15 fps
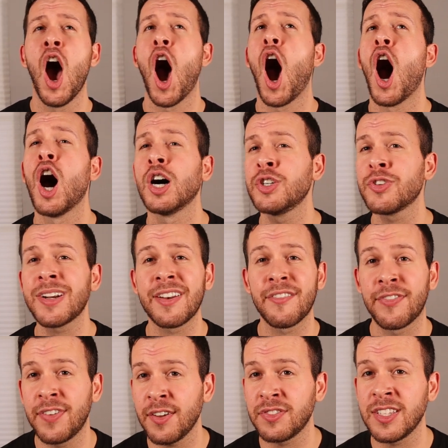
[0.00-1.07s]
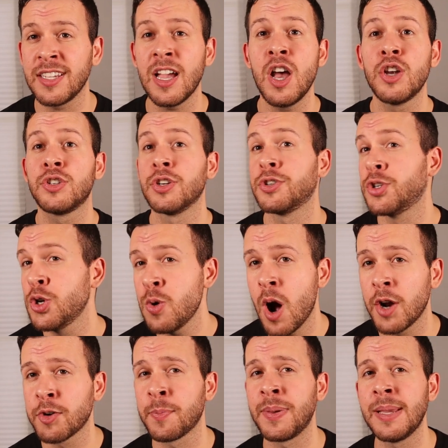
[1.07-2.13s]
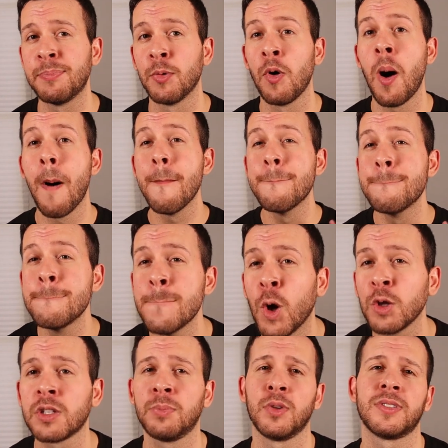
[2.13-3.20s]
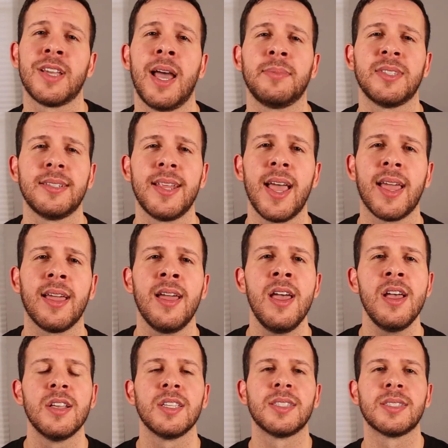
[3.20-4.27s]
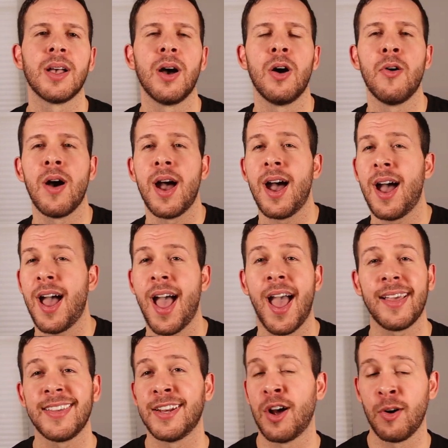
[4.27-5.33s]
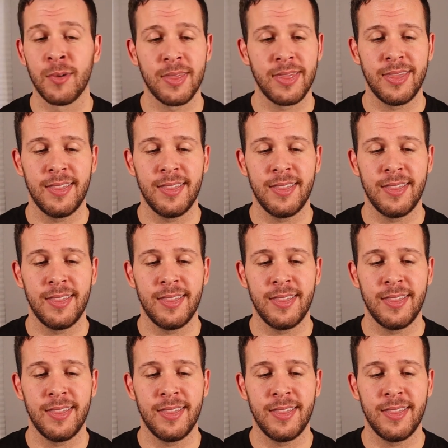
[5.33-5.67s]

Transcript: 150 to 200 people multiple times a day. So, you know,